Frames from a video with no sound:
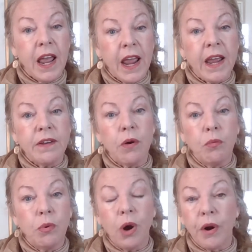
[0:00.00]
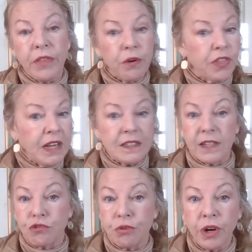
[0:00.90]
And are there things
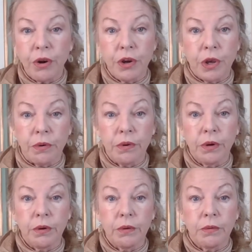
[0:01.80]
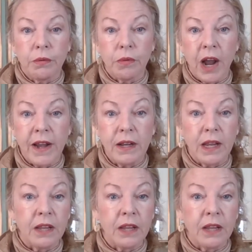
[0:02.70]
that trigger you? Right?